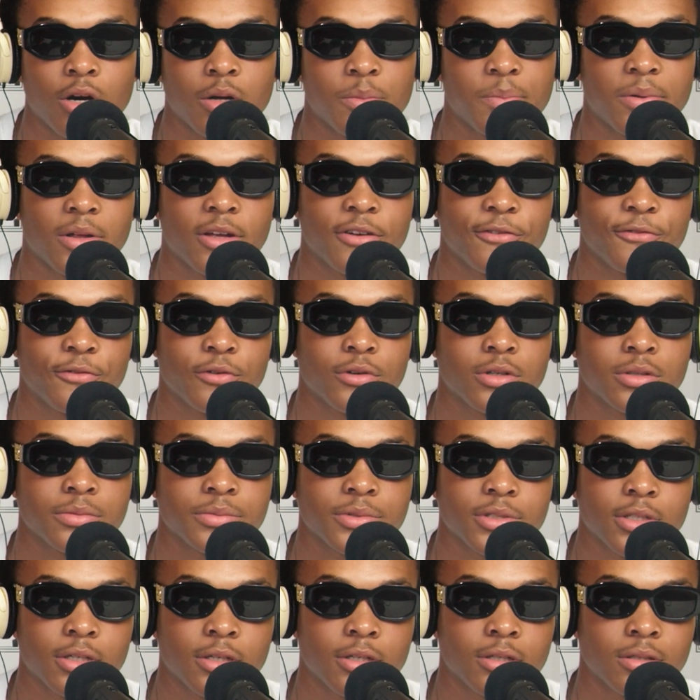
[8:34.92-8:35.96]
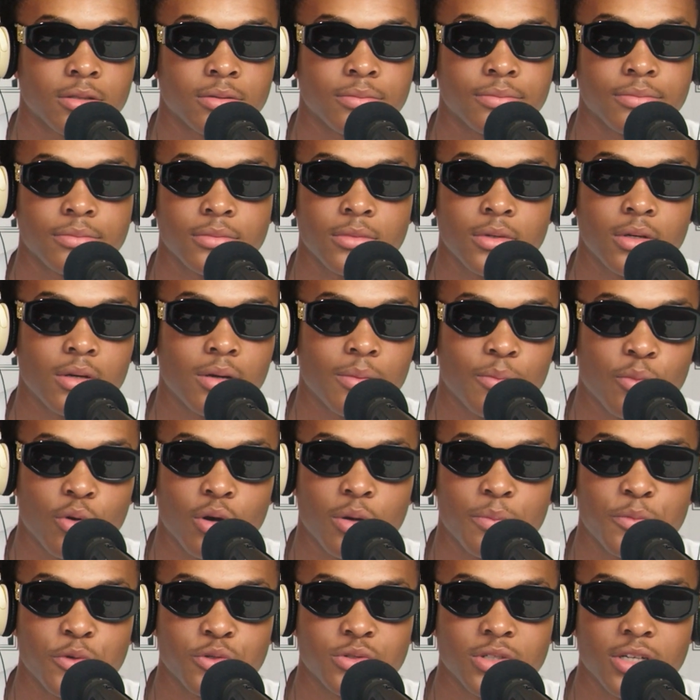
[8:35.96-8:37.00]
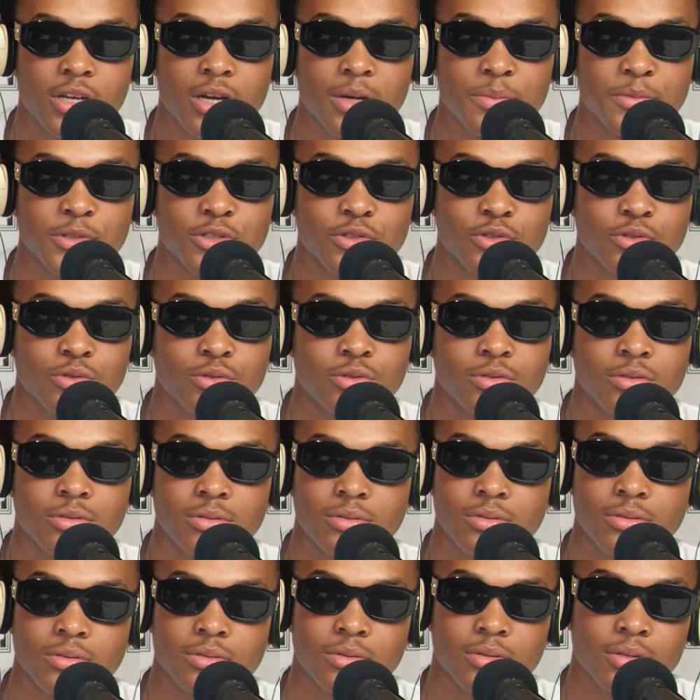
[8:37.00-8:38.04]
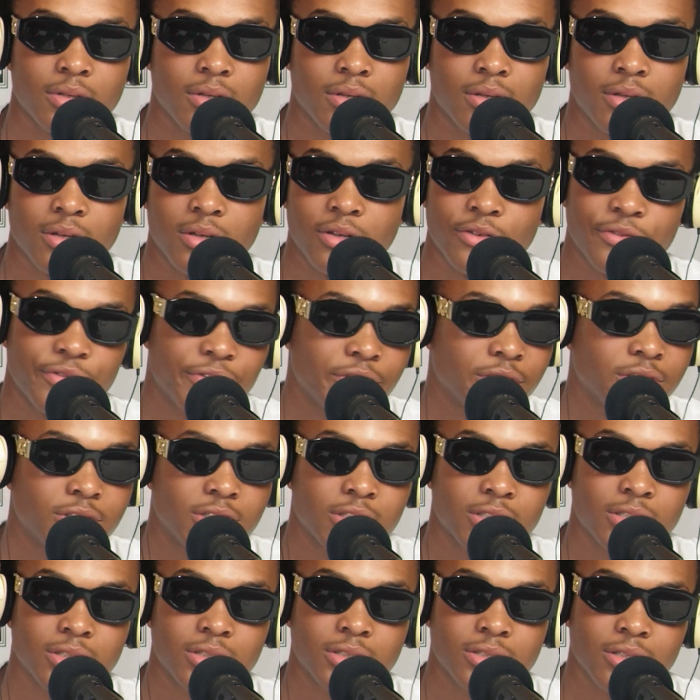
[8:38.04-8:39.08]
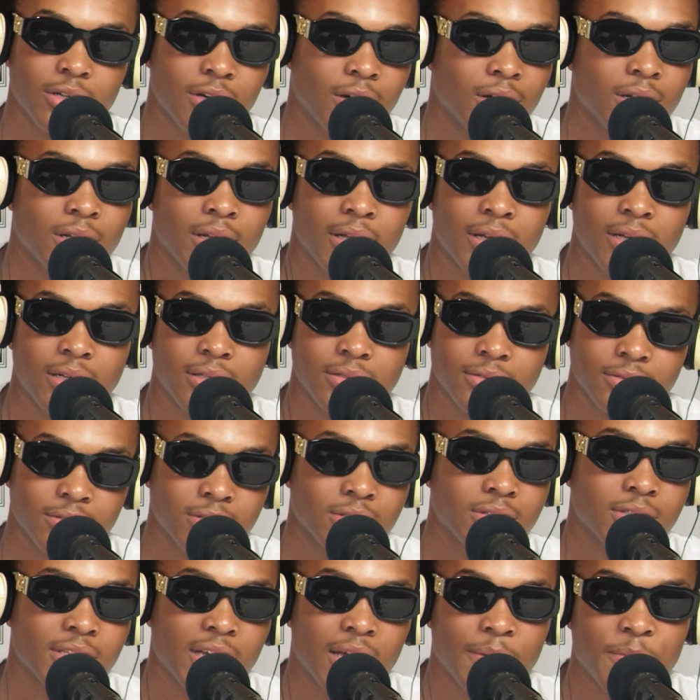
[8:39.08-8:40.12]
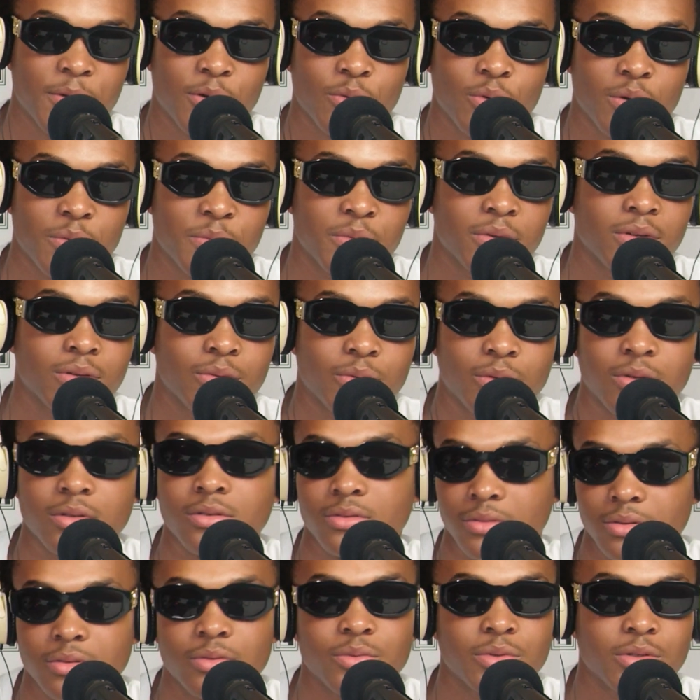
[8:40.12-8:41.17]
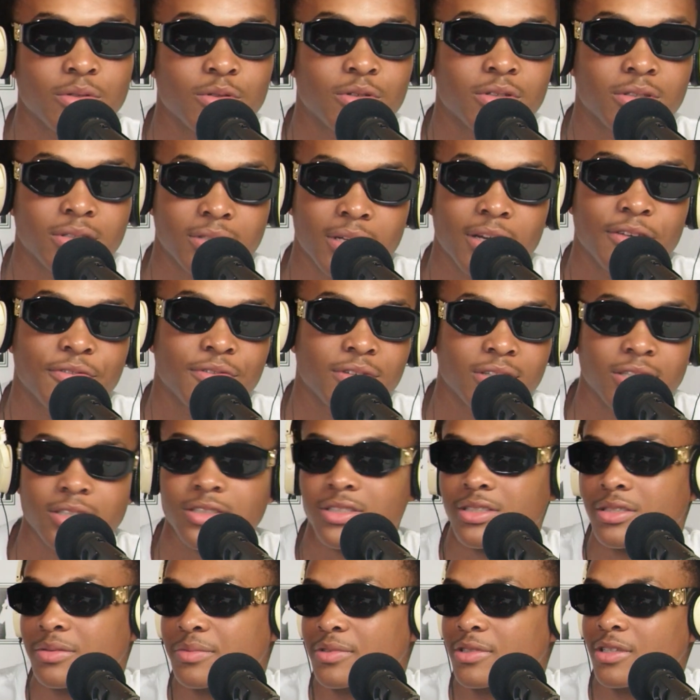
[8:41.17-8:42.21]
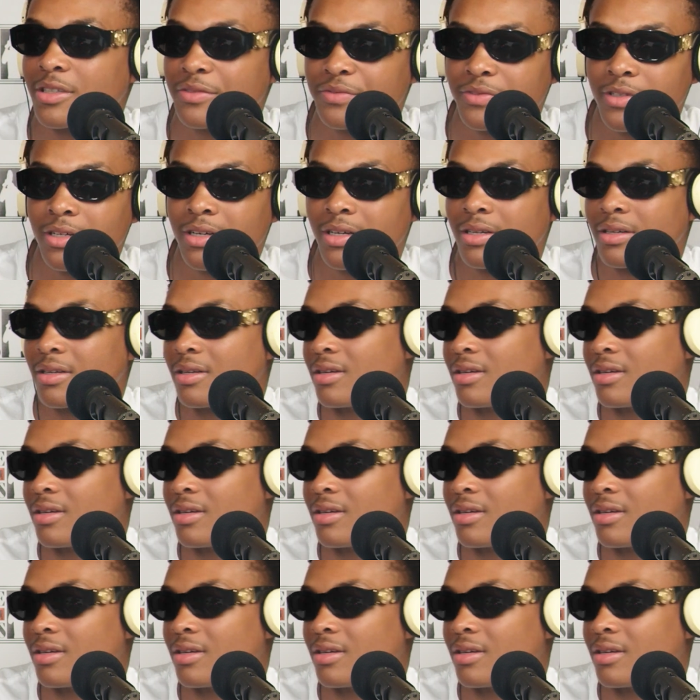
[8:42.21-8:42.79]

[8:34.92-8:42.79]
on all platforms. Um, more music coming soon. Features, all that. Just tap in with me. We going to definitely get some stuff done.